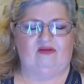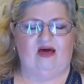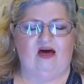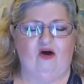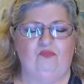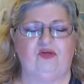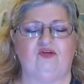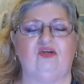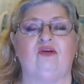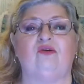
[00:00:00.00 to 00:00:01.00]
I hope you
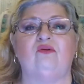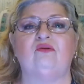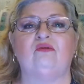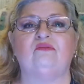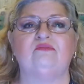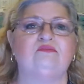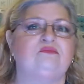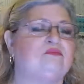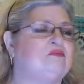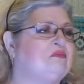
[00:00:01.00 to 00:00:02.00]
do.
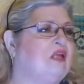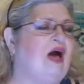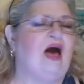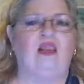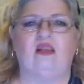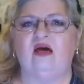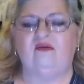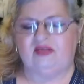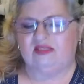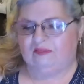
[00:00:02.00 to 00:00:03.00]
I
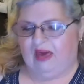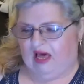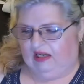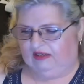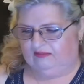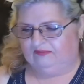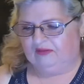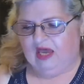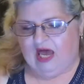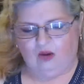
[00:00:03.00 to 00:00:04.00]
love this palette.
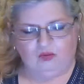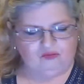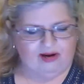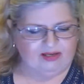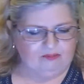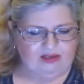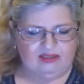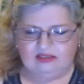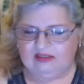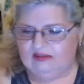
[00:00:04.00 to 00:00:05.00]
I would
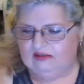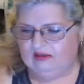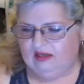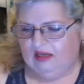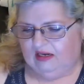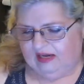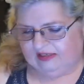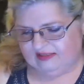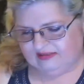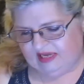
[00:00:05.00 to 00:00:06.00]
recommend it like
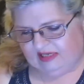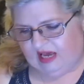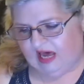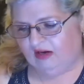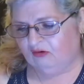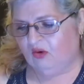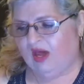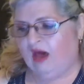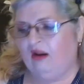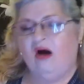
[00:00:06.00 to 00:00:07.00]
I said, I don't know
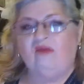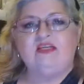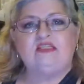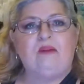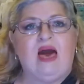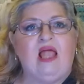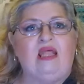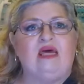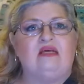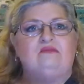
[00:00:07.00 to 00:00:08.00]
how long this palette has